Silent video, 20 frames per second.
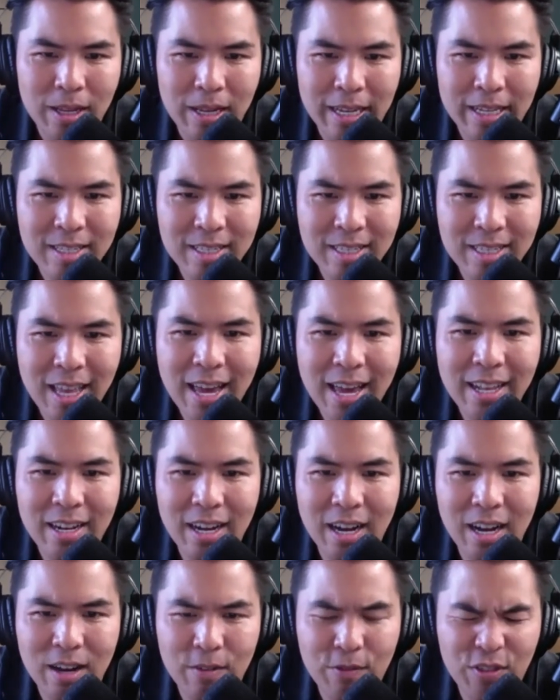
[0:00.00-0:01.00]

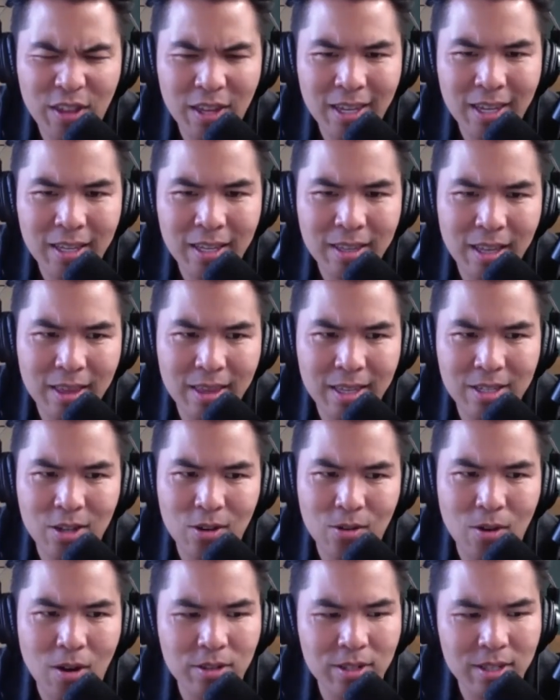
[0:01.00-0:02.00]
Instead of thinking that these
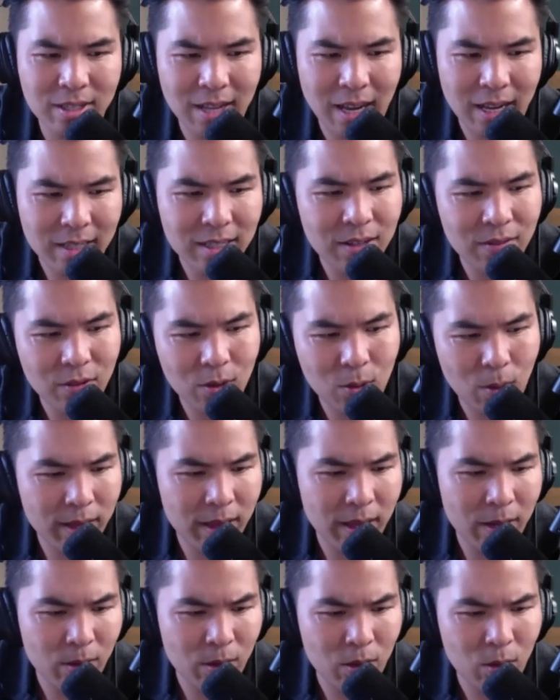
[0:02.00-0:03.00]
are all decisive, the way
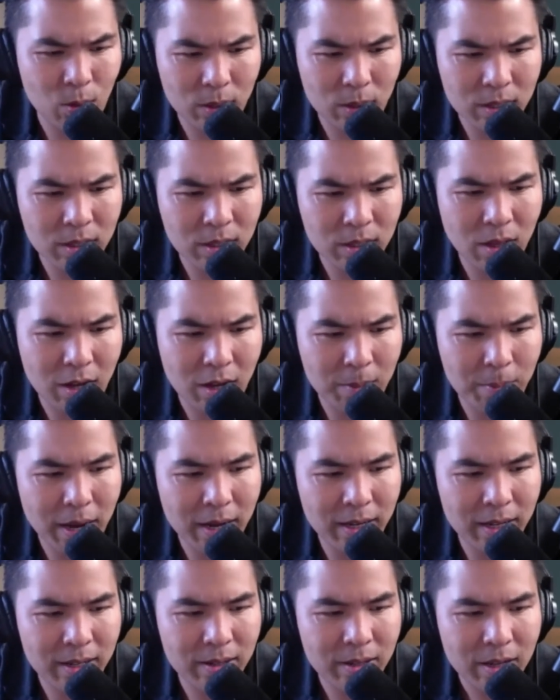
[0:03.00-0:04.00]
Lewis thought about
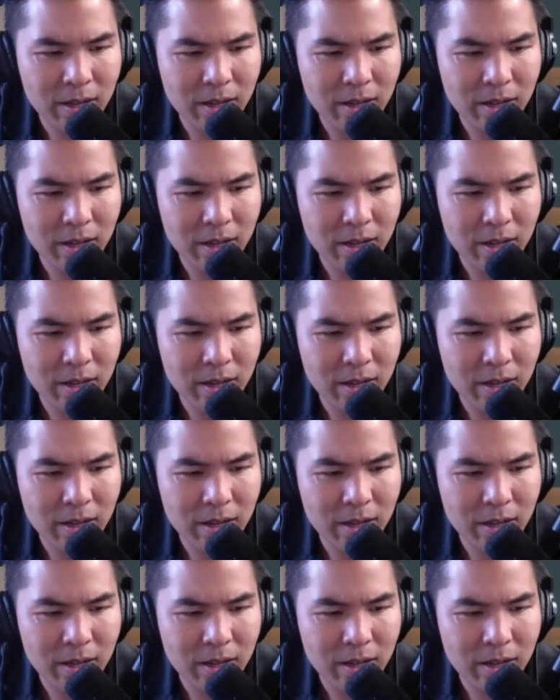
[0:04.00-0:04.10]
it,